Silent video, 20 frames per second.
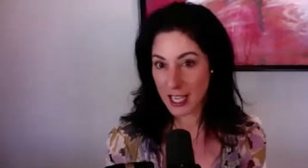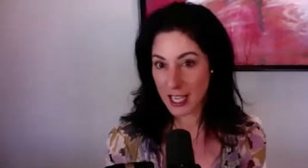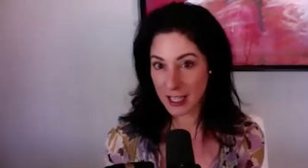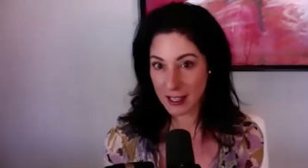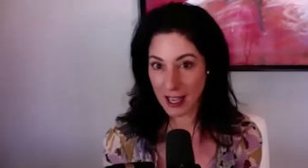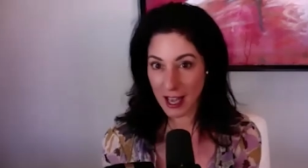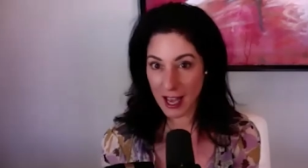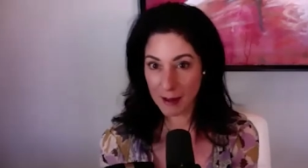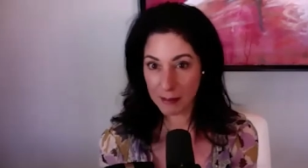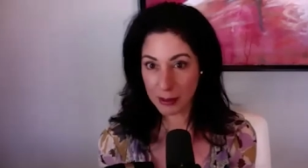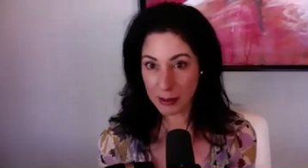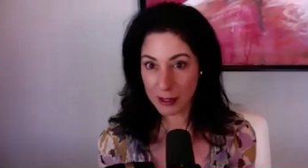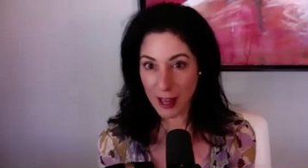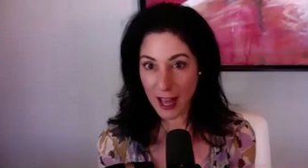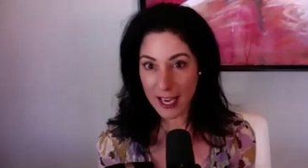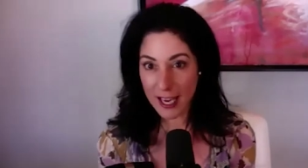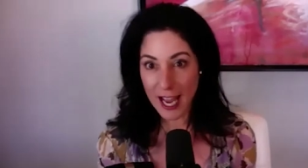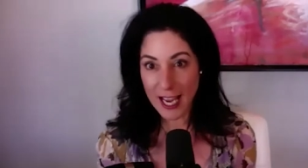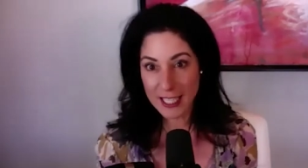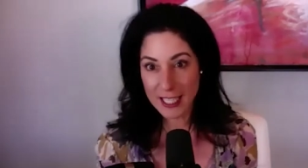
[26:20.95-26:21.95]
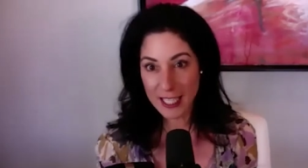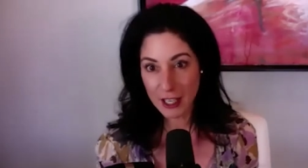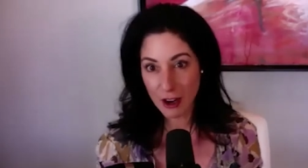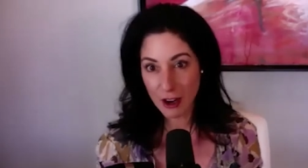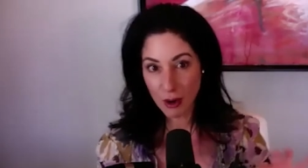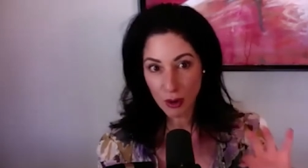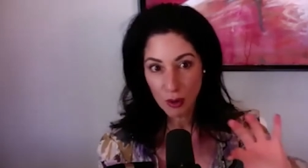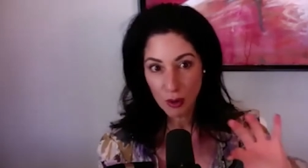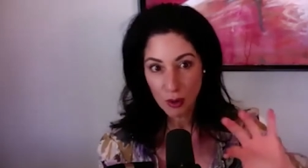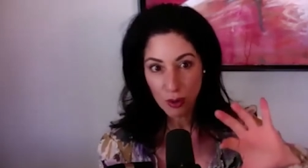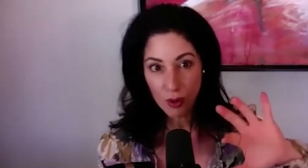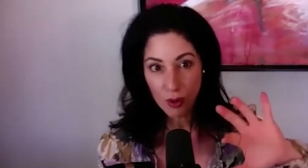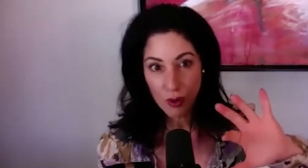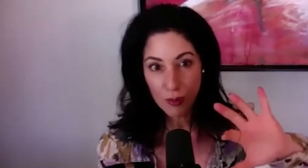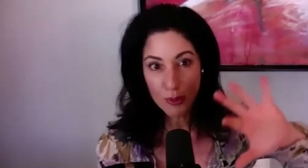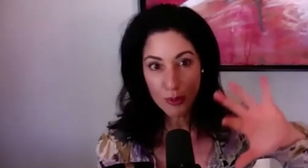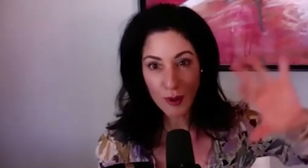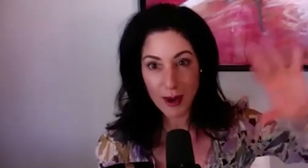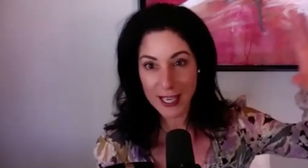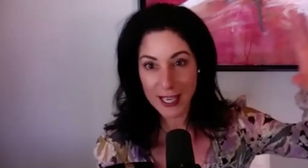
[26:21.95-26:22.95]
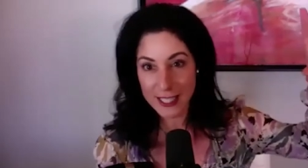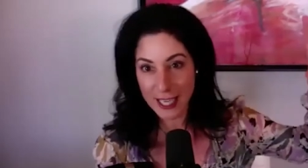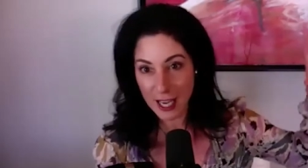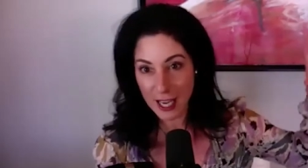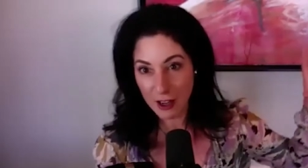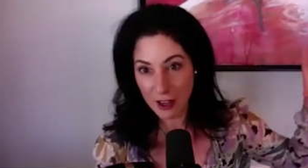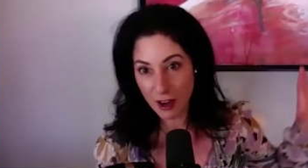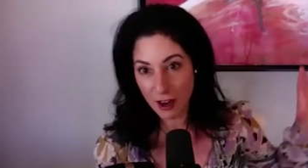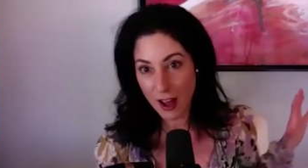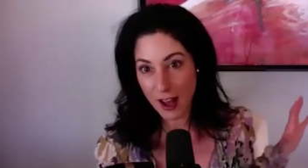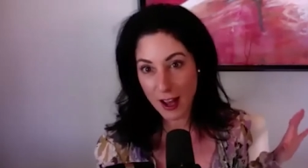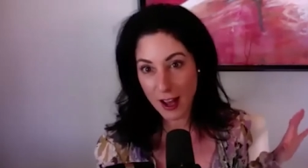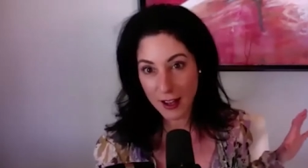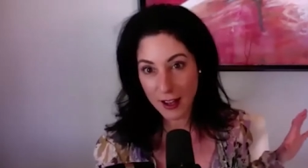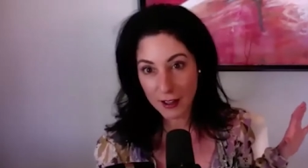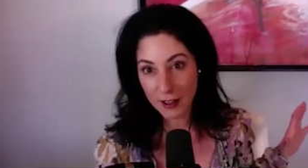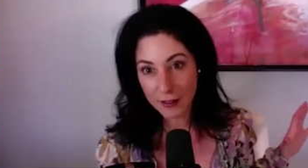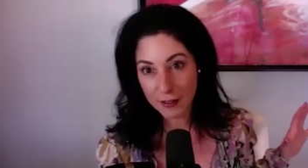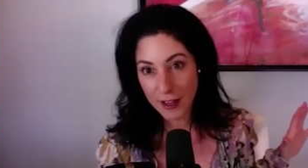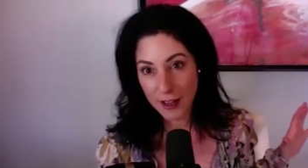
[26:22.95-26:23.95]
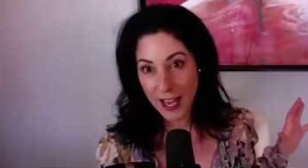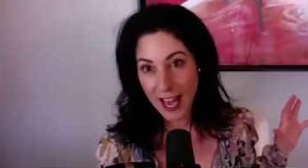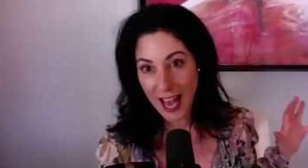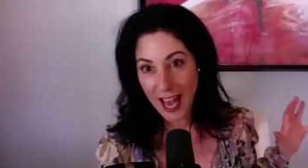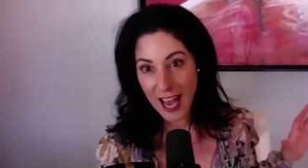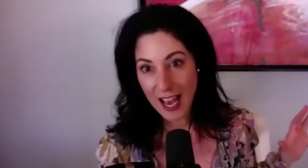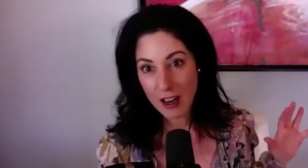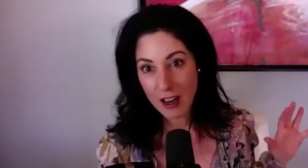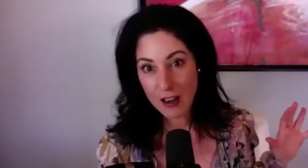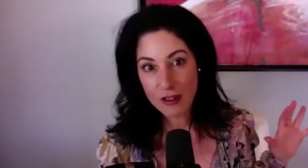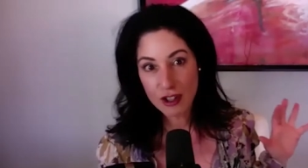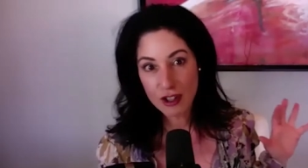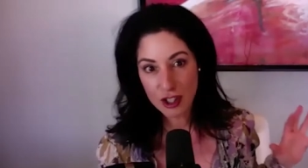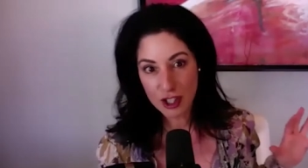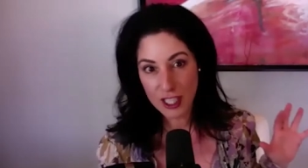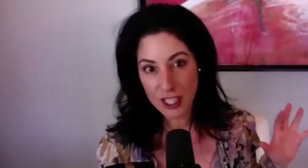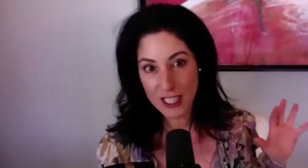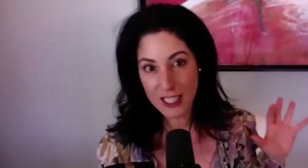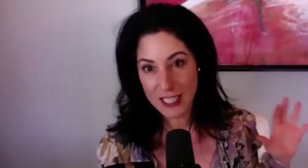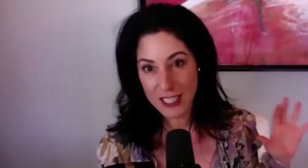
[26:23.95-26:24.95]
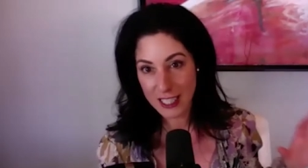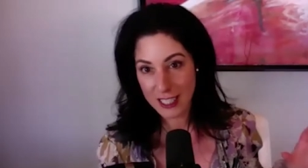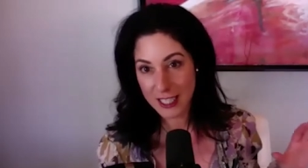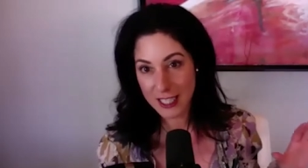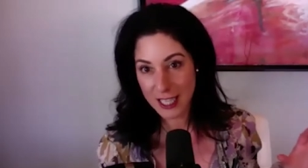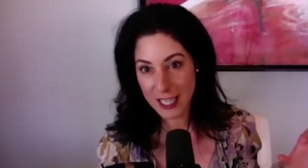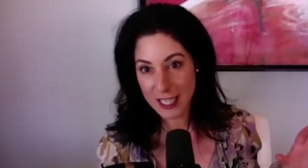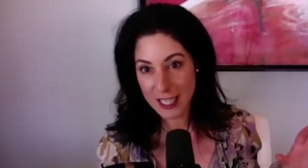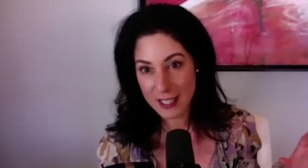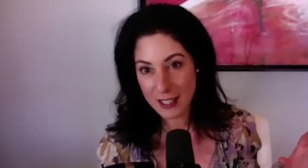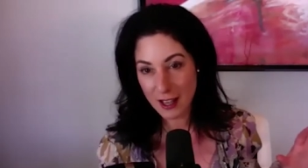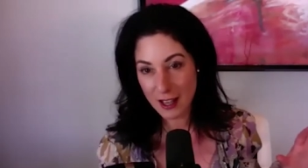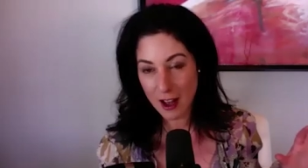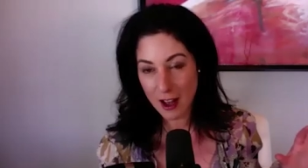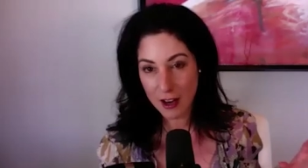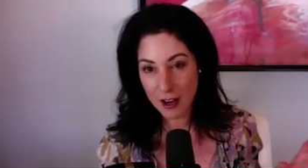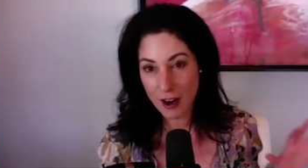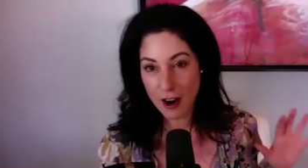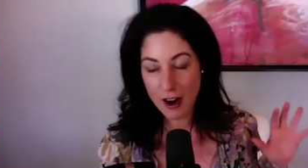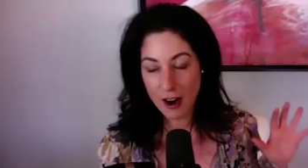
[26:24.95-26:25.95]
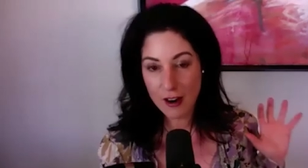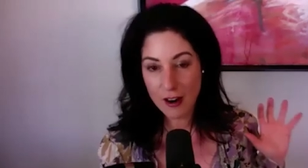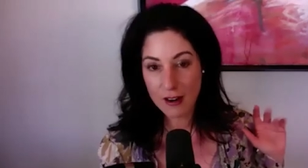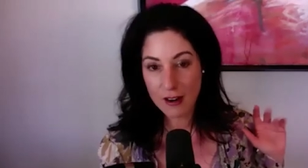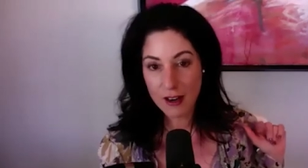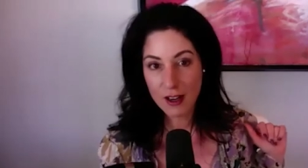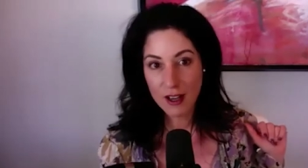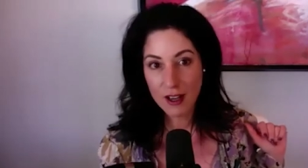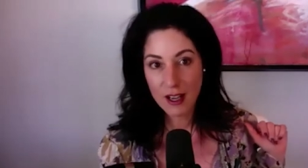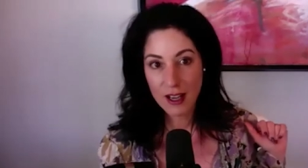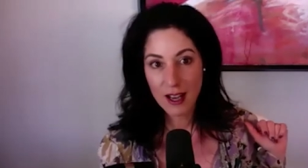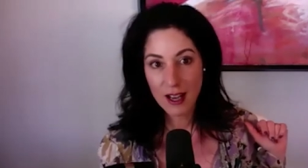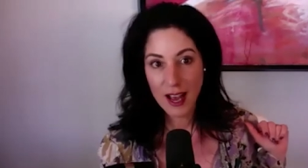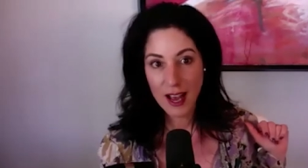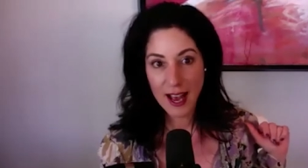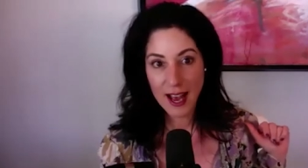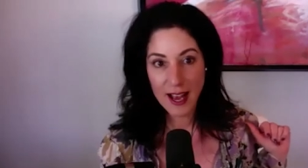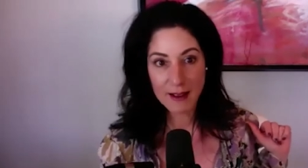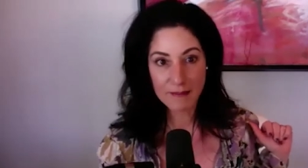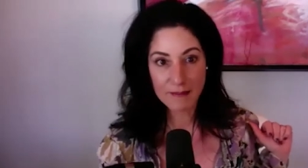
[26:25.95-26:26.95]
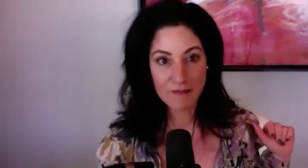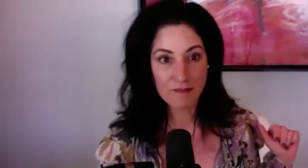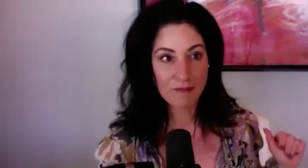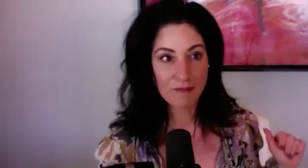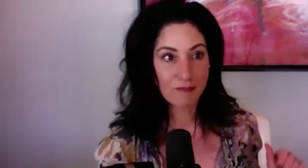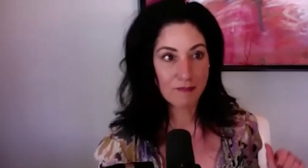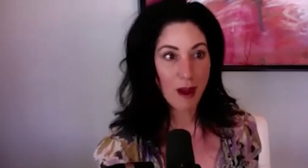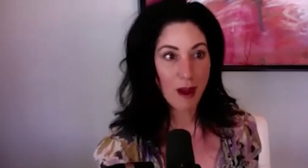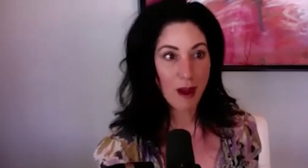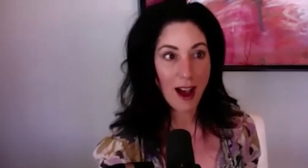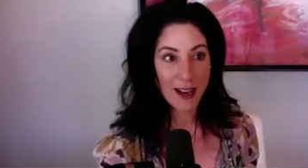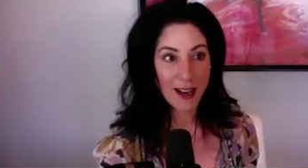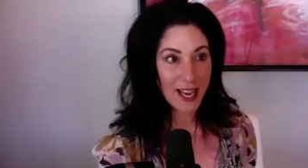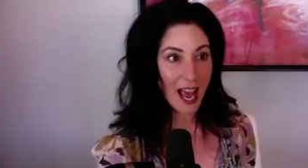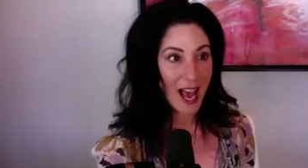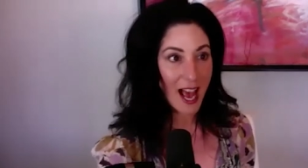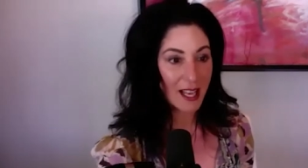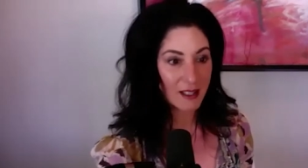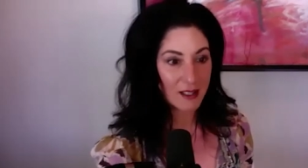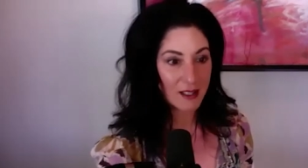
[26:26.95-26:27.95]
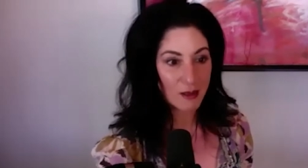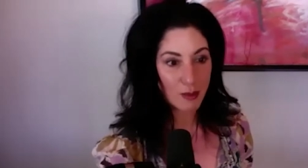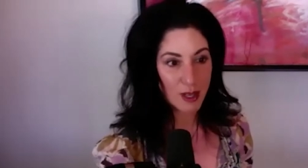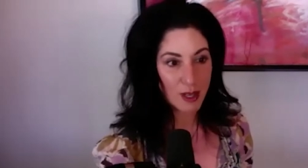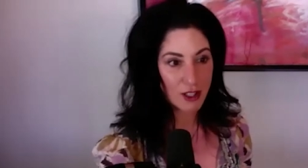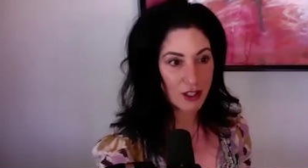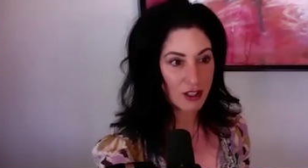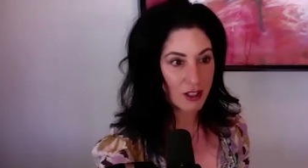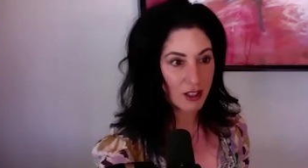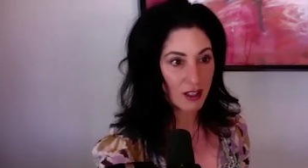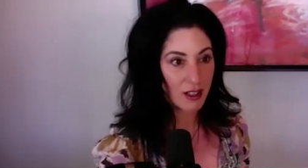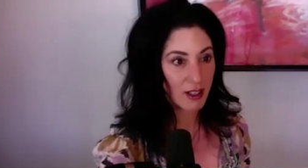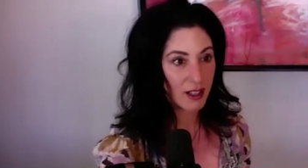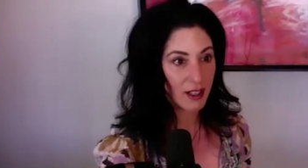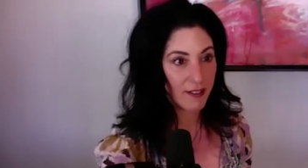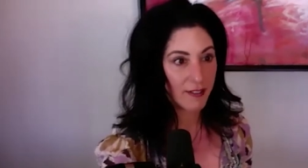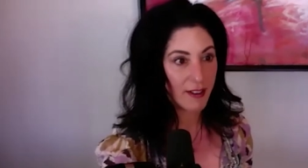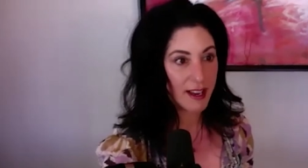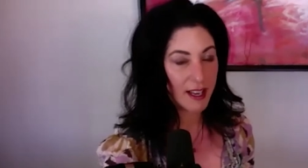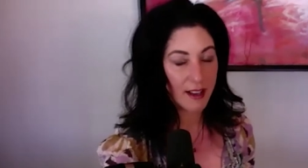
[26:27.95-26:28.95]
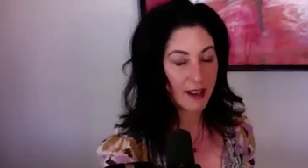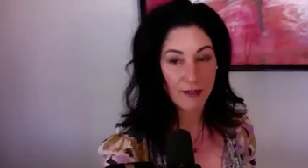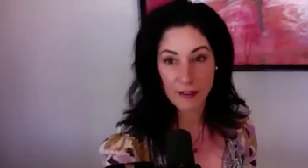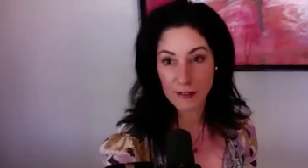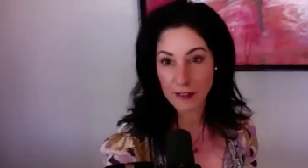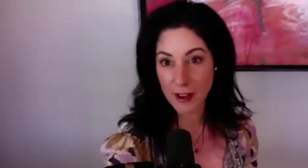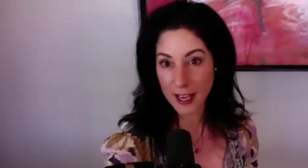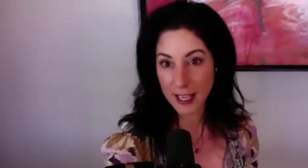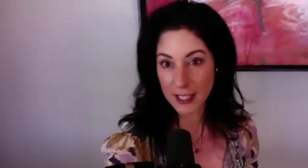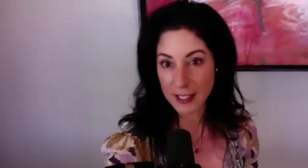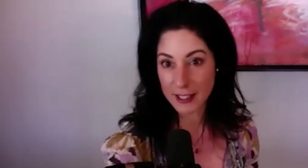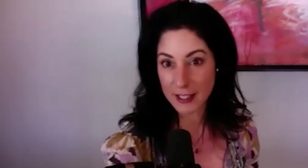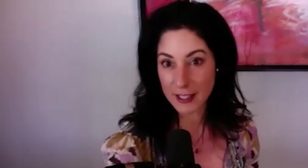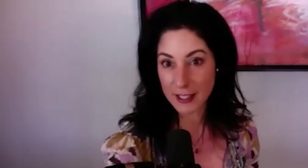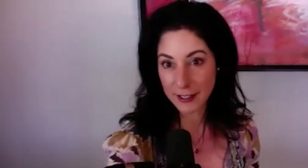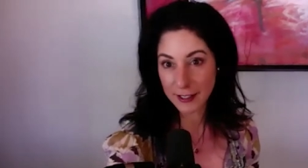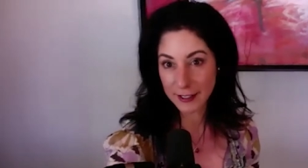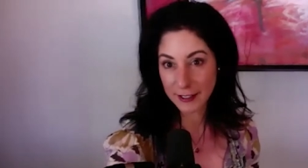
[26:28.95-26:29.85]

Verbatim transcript: a, a plug, I did a whole breakdown of how she did this on our um, podcast, which if I can find,